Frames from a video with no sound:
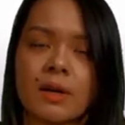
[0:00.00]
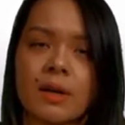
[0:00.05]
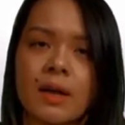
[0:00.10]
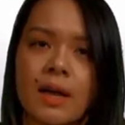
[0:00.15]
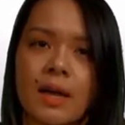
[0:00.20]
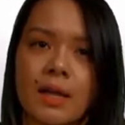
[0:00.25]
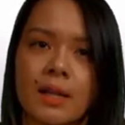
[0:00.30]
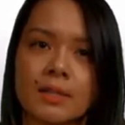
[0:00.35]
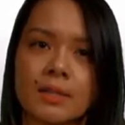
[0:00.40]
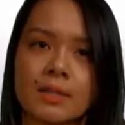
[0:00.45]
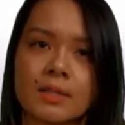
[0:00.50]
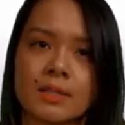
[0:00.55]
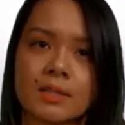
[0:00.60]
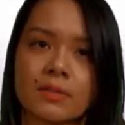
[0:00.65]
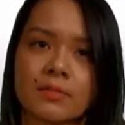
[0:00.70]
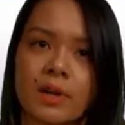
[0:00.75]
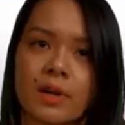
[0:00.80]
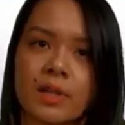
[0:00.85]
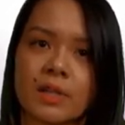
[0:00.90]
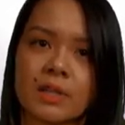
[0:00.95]
And
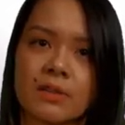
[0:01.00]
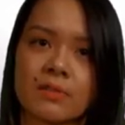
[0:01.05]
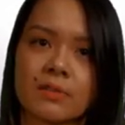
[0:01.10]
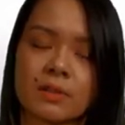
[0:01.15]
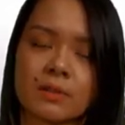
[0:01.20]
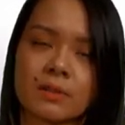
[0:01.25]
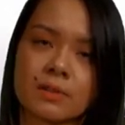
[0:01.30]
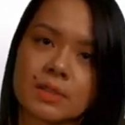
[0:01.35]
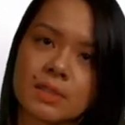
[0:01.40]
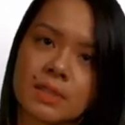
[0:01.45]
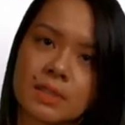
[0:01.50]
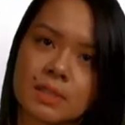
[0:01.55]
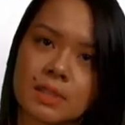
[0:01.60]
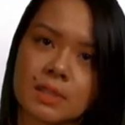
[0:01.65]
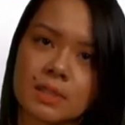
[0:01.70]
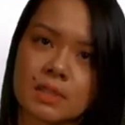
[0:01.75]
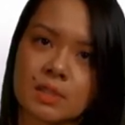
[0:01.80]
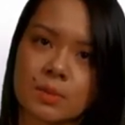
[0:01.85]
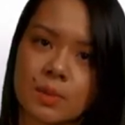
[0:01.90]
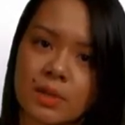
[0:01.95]
finally, if they're on
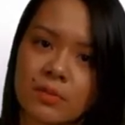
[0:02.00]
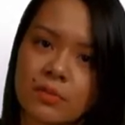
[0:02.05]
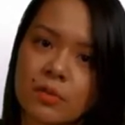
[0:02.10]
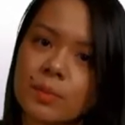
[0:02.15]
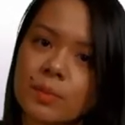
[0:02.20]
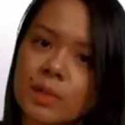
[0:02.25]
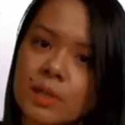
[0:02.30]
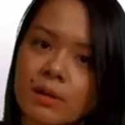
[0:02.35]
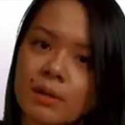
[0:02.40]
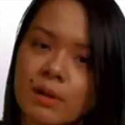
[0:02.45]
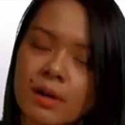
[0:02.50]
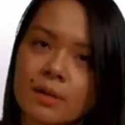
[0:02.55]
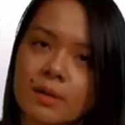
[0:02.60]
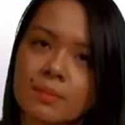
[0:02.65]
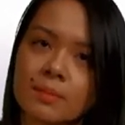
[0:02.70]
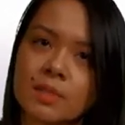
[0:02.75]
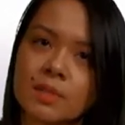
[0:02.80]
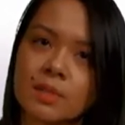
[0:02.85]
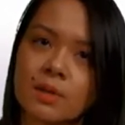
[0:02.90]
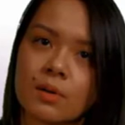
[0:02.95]
16 to 24
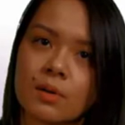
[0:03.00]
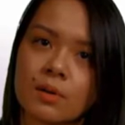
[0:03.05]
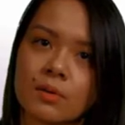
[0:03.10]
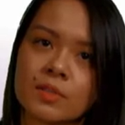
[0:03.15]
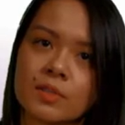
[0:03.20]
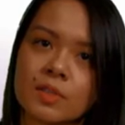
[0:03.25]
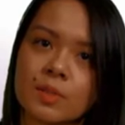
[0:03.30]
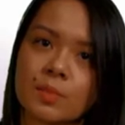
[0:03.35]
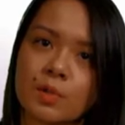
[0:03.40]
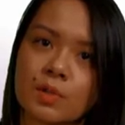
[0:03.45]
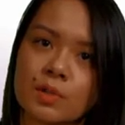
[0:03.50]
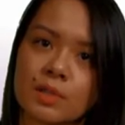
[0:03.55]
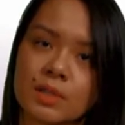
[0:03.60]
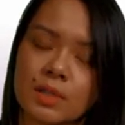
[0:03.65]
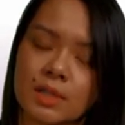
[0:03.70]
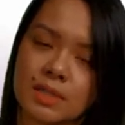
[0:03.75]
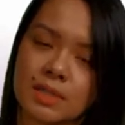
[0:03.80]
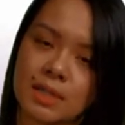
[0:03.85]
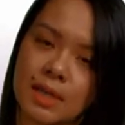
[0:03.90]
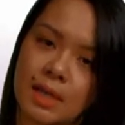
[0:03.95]
milligrams of
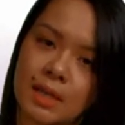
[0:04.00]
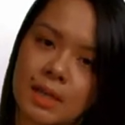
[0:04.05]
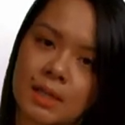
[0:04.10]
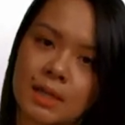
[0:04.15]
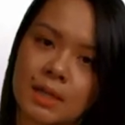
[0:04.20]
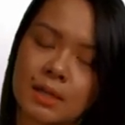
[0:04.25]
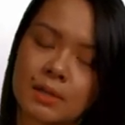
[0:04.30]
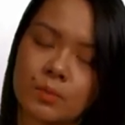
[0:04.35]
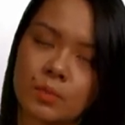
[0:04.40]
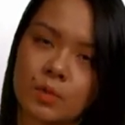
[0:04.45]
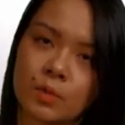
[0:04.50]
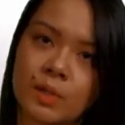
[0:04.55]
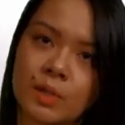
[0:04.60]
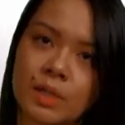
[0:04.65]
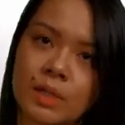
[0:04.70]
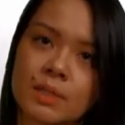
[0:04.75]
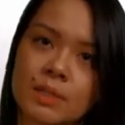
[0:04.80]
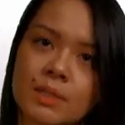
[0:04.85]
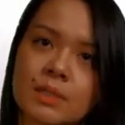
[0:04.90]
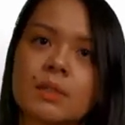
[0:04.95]
Suboxone a day, that would be
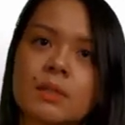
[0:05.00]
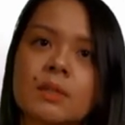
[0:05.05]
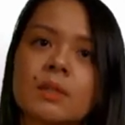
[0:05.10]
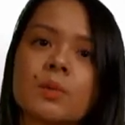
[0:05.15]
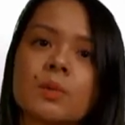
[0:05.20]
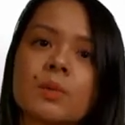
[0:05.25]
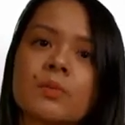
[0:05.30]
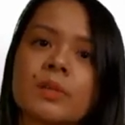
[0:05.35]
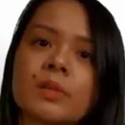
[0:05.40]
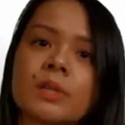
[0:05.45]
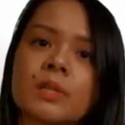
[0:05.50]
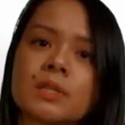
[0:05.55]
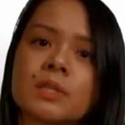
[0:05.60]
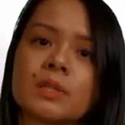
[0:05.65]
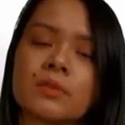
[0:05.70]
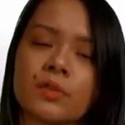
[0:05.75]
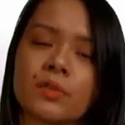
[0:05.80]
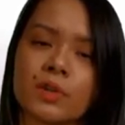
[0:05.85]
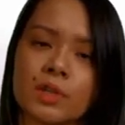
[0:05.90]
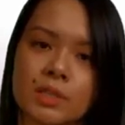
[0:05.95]
considered equivalent to
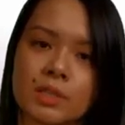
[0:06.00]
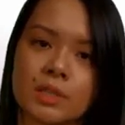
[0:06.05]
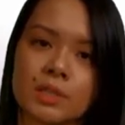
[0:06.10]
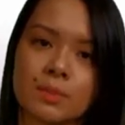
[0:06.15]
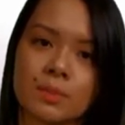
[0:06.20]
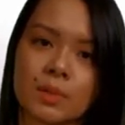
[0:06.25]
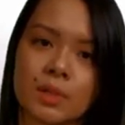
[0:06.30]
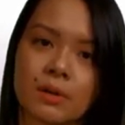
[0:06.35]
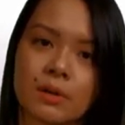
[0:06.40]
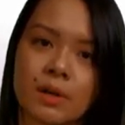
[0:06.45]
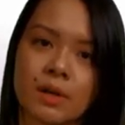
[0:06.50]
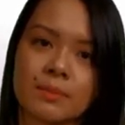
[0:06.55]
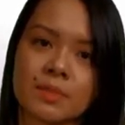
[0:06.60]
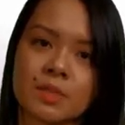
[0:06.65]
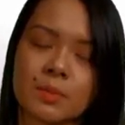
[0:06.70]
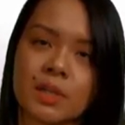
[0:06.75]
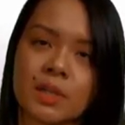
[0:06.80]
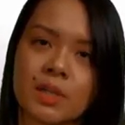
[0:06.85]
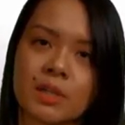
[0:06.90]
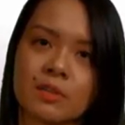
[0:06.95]
32 milligrams
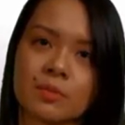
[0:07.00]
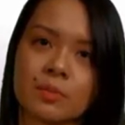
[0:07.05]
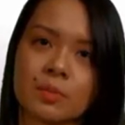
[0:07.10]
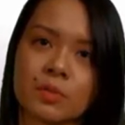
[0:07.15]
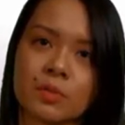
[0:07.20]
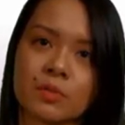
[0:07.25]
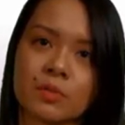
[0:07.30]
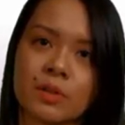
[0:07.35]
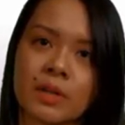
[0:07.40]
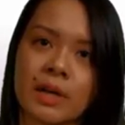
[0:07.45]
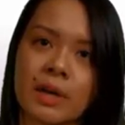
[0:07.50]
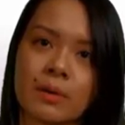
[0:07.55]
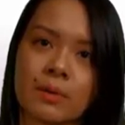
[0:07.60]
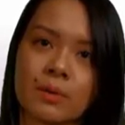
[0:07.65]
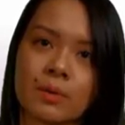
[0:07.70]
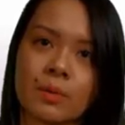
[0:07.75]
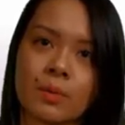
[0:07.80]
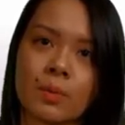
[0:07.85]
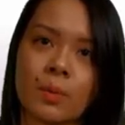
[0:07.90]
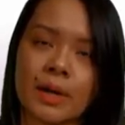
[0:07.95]
weekly of Buvidal
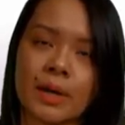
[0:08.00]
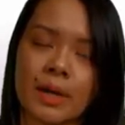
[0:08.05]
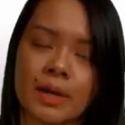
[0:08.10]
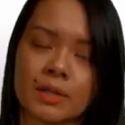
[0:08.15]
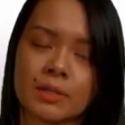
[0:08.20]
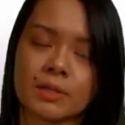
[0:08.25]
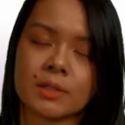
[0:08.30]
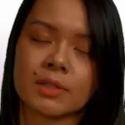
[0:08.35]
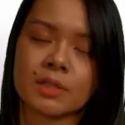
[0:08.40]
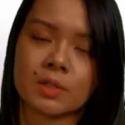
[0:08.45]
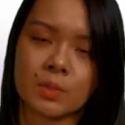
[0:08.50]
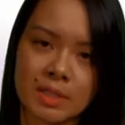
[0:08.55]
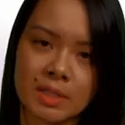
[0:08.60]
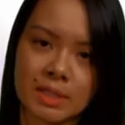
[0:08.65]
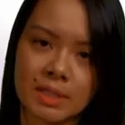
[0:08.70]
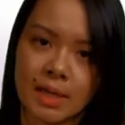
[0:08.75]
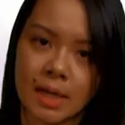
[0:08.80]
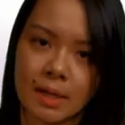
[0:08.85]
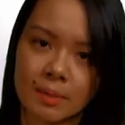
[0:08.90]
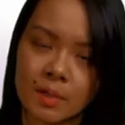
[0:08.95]
or
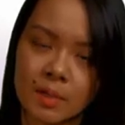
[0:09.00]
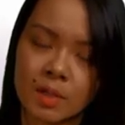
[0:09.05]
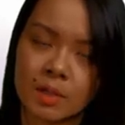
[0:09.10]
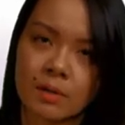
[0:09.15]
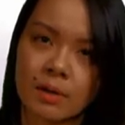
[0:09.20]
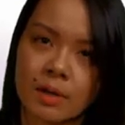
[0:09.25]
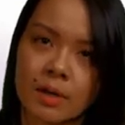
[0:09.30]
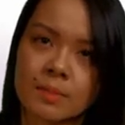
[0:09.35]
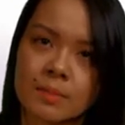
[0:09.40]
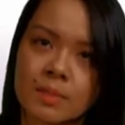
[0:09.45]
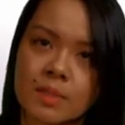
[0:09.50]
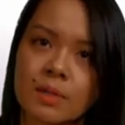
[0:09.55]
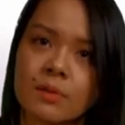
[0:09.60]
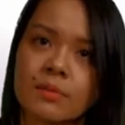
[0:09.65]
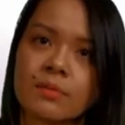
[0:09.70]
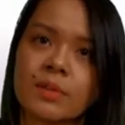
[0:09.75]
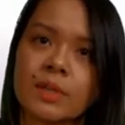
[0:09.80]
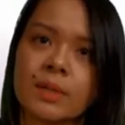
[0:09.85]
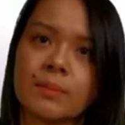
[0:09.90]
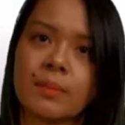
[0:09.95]
128 milligrams
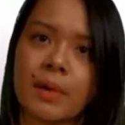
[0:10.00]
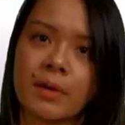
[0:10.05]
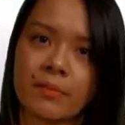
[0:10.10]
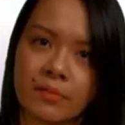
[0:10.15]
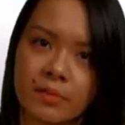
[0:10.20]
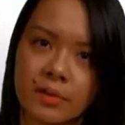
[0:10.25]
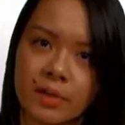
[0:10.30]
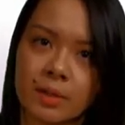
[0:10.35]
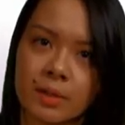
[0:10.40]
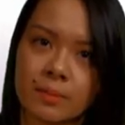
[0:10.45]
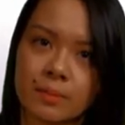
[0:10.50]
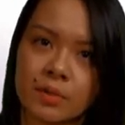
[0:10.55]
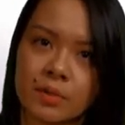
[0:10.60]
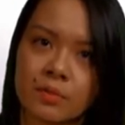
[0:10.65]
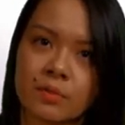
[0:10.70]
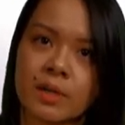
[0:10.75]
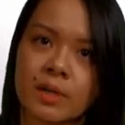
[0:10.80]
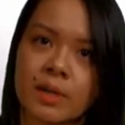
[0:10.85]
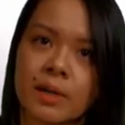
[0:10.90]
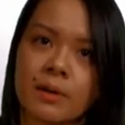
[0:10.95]
of the monthly
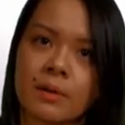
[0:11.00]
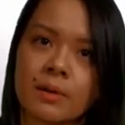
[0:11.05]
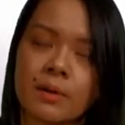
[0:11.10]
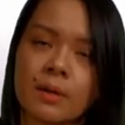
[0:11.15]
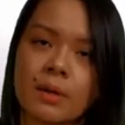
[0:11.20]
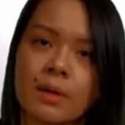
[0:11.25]
Buvidal.